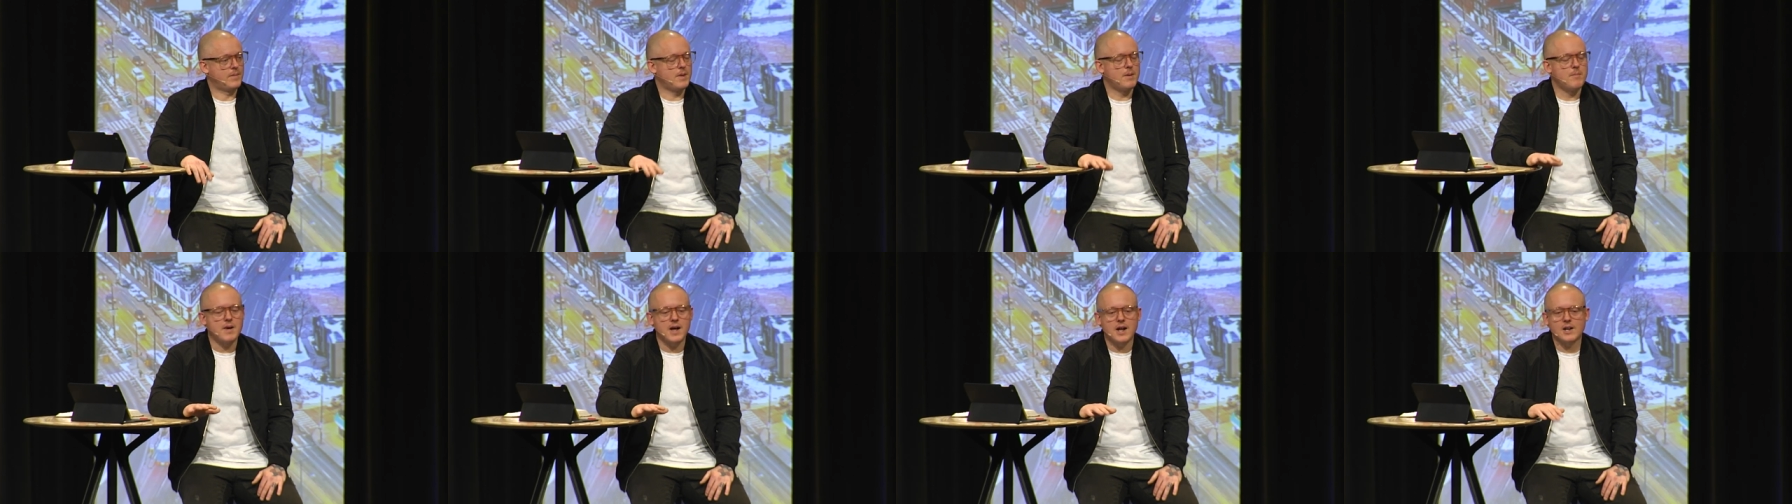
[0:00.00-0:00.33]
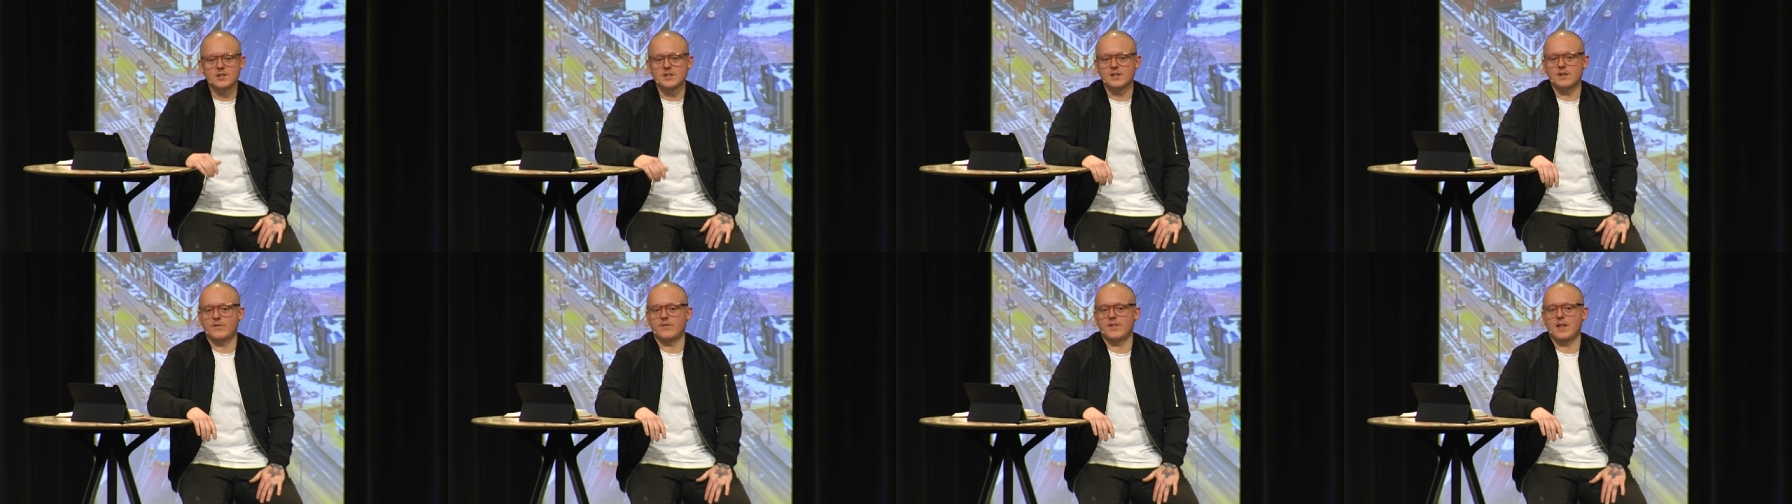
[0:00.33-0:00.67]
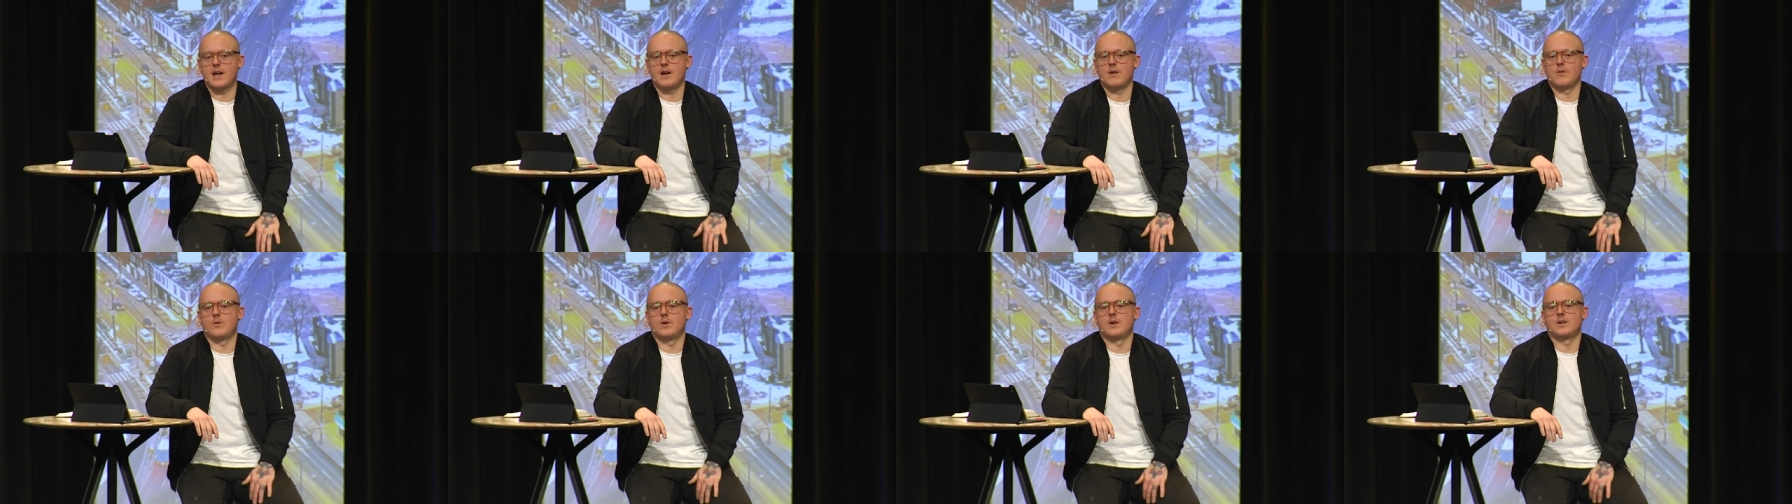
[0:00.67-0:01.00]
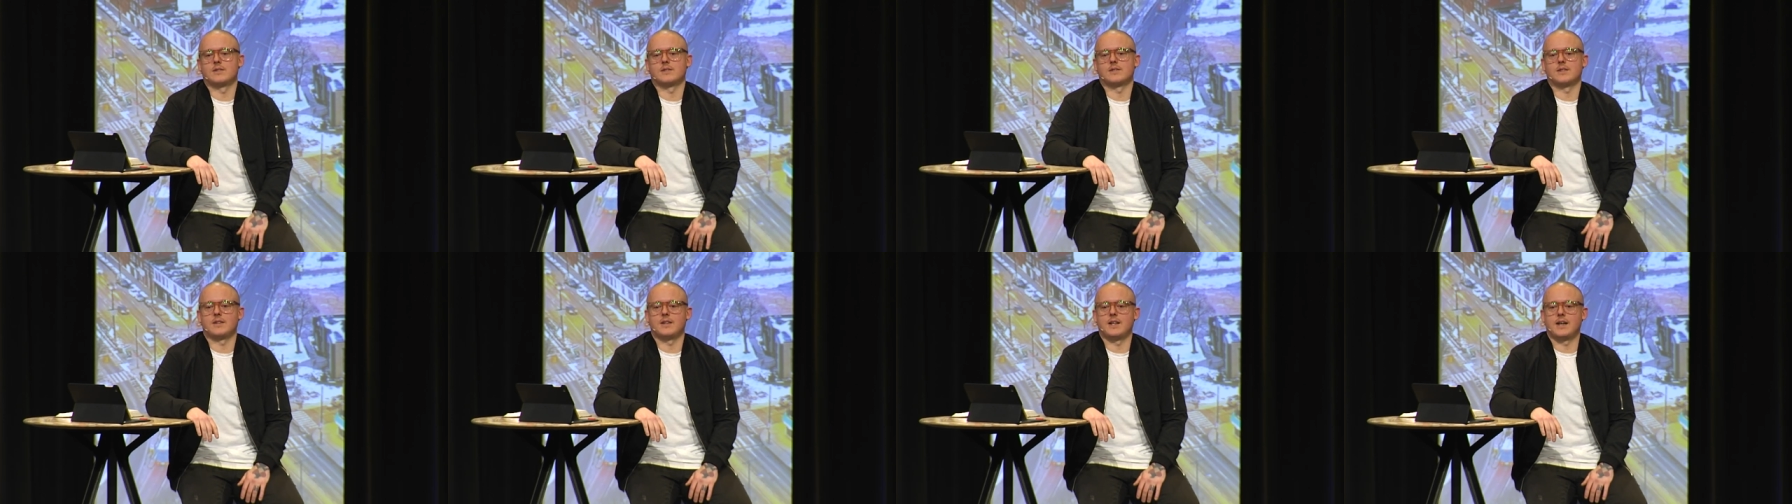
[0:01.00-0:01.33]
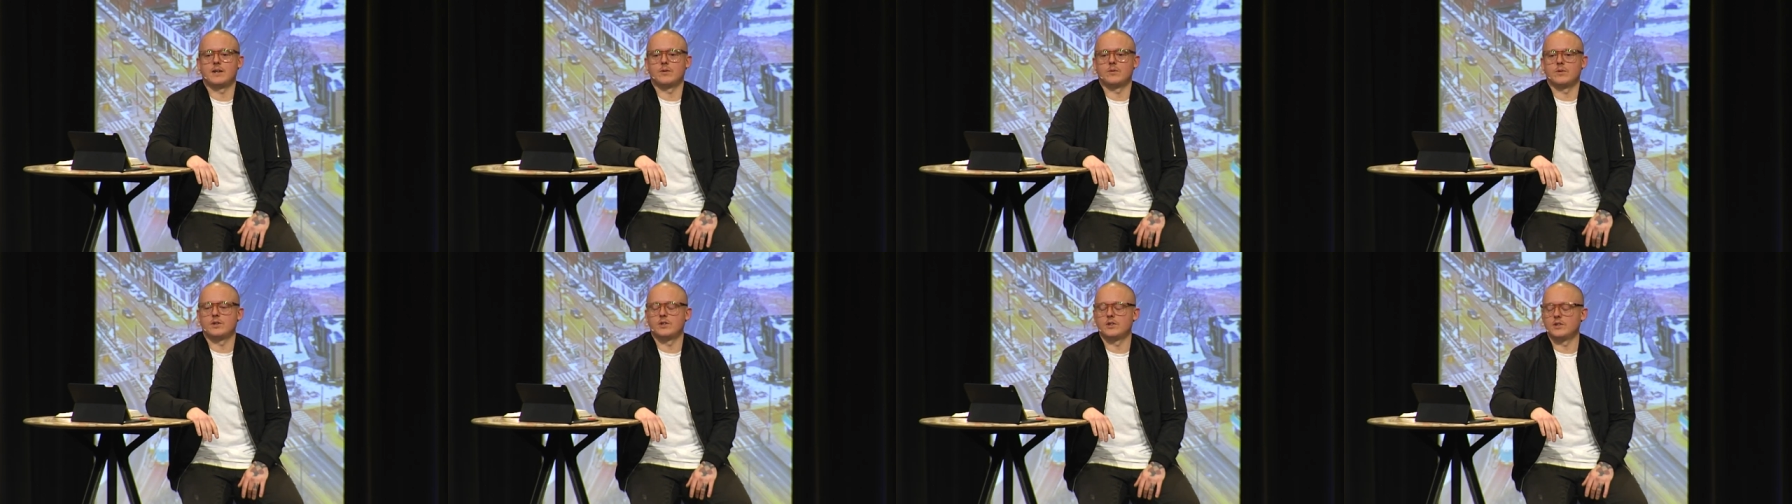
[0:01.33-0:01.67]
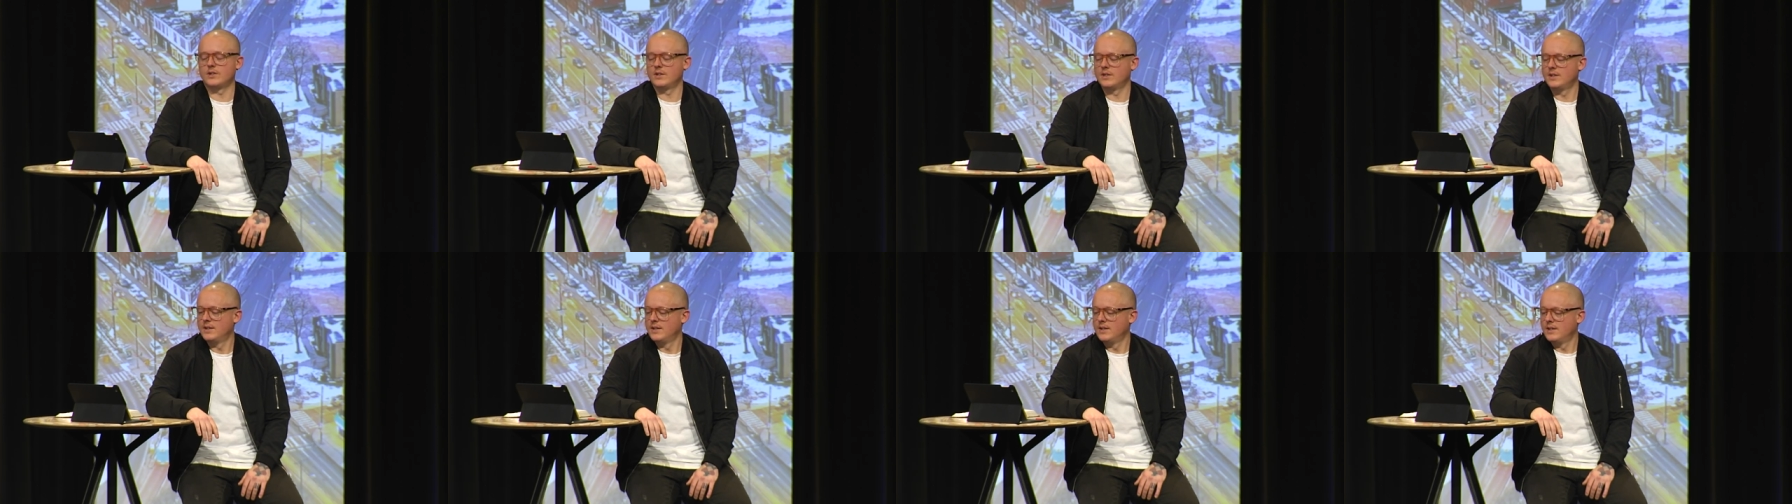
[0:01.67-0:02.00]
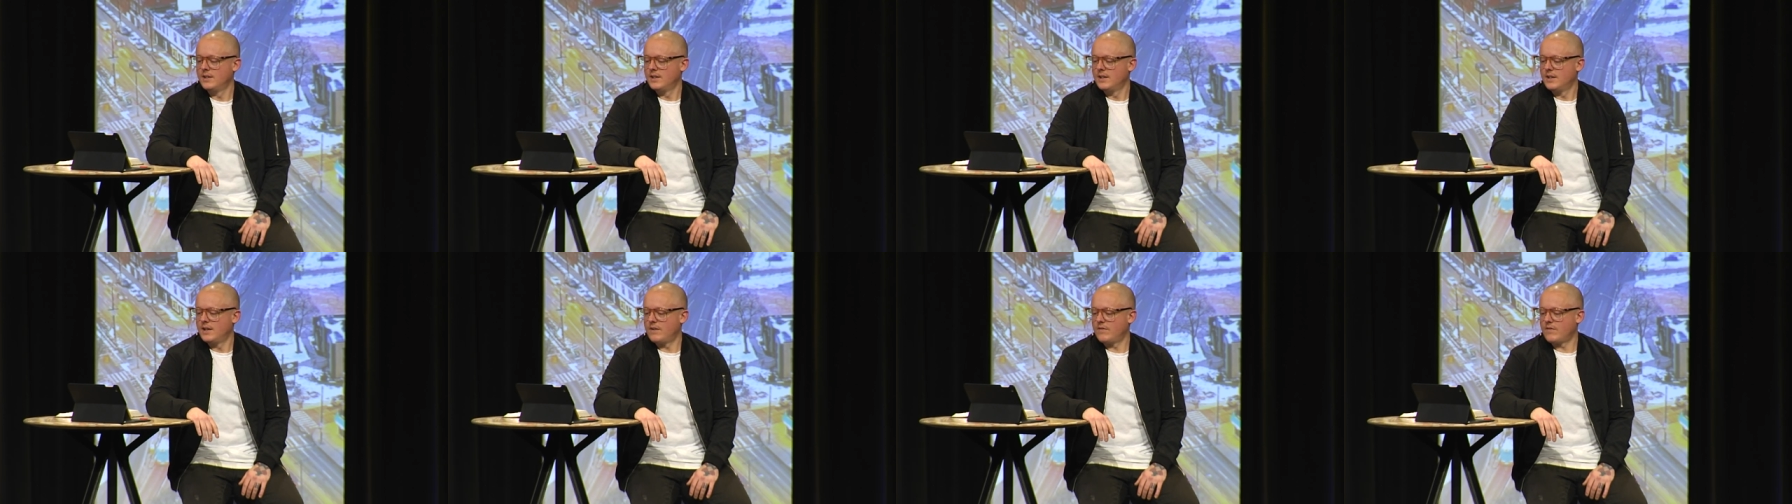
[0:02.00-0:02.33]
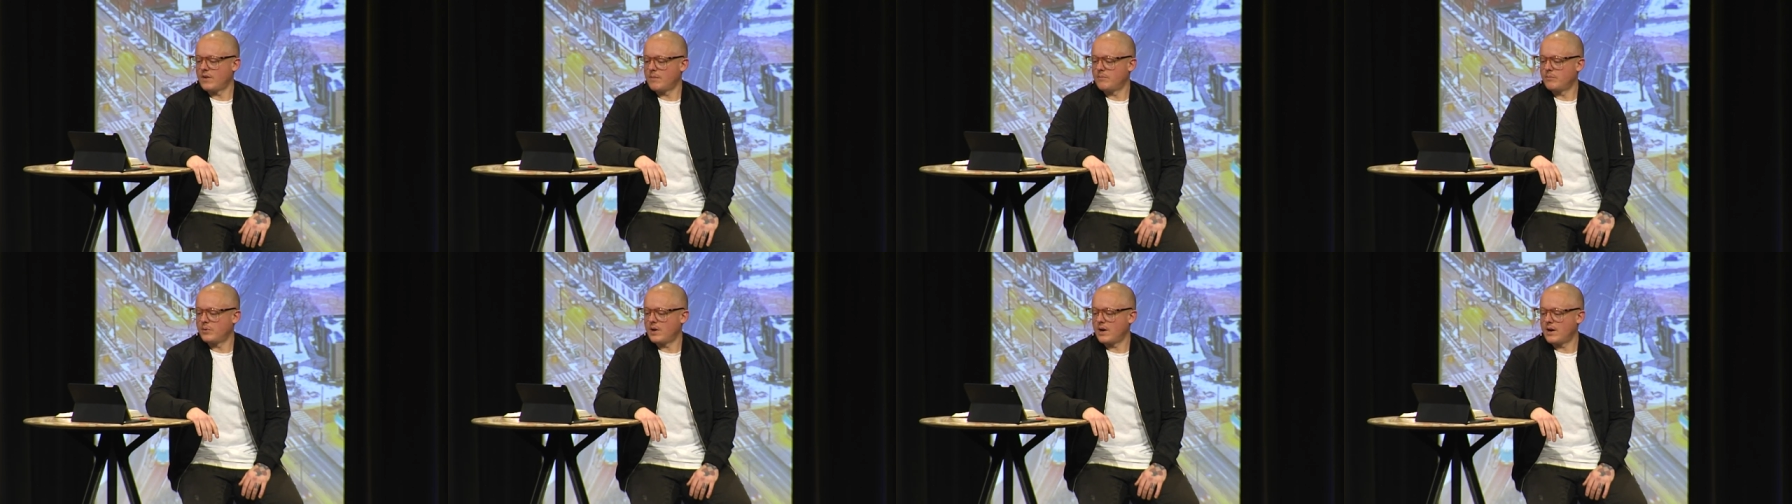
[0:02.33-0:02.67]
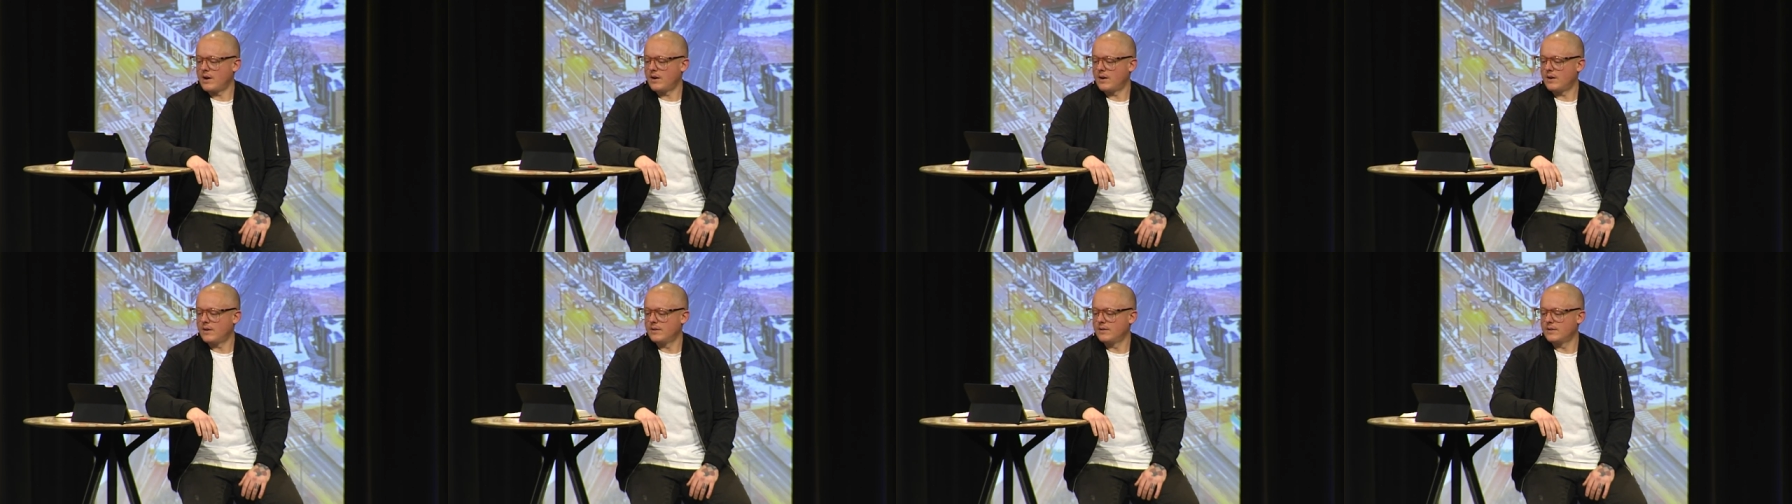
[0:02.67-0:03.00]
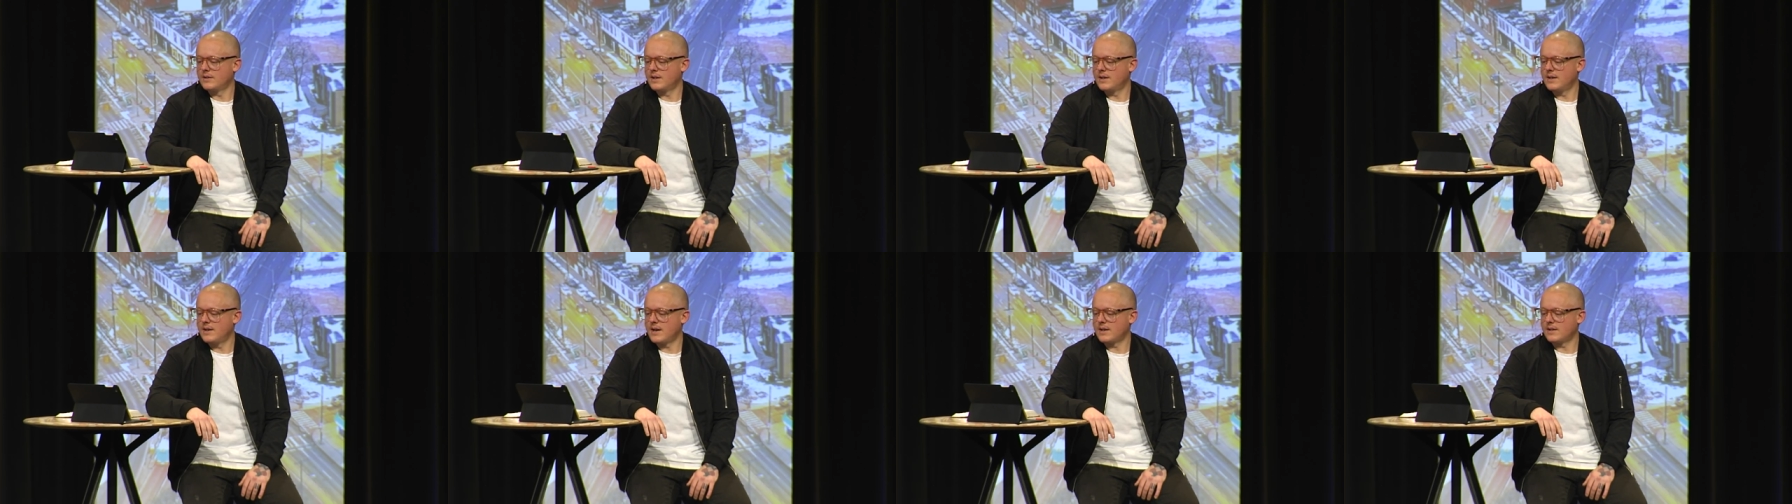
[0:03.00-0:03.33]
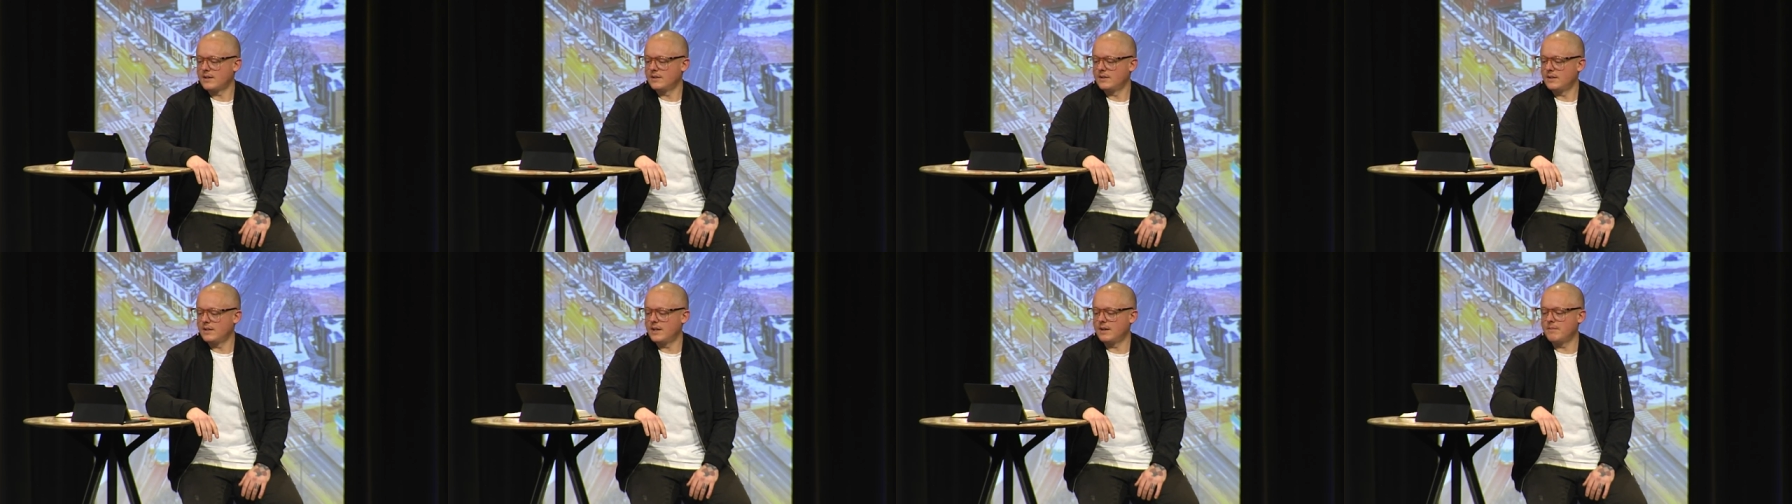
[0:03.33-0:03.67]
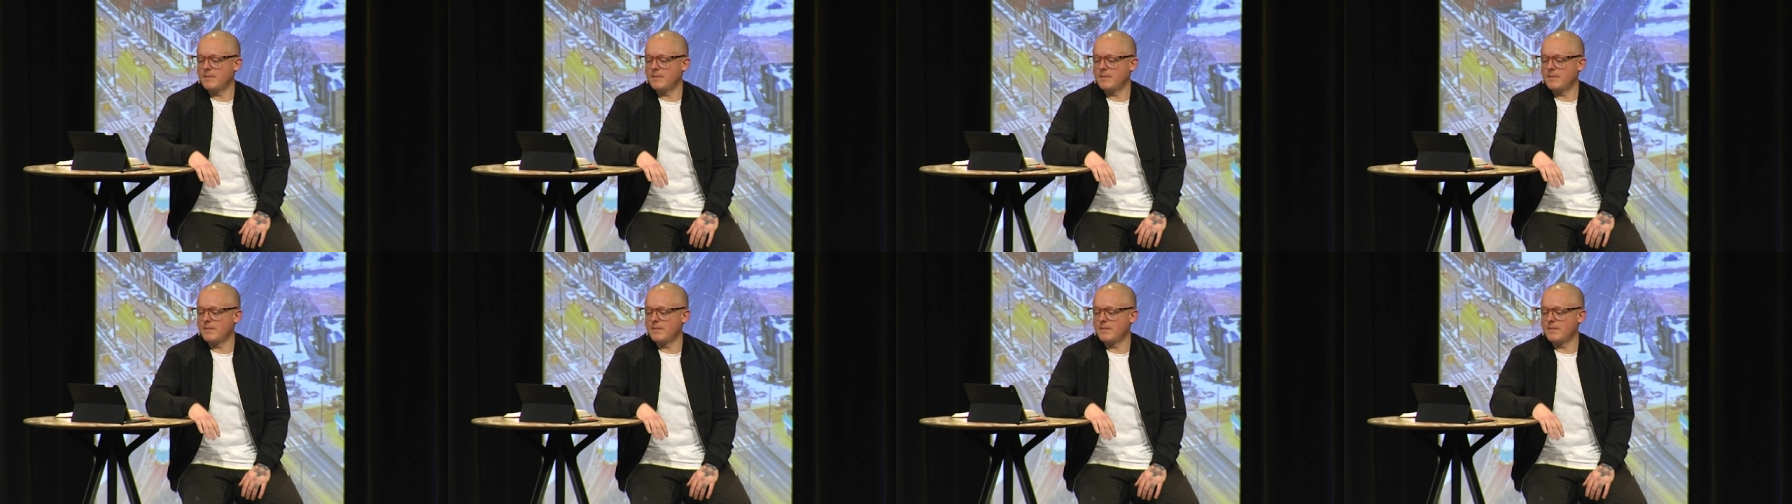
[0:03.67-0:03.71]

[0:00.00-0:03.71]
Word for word: Imagine if that was the language of our prayer connectedly.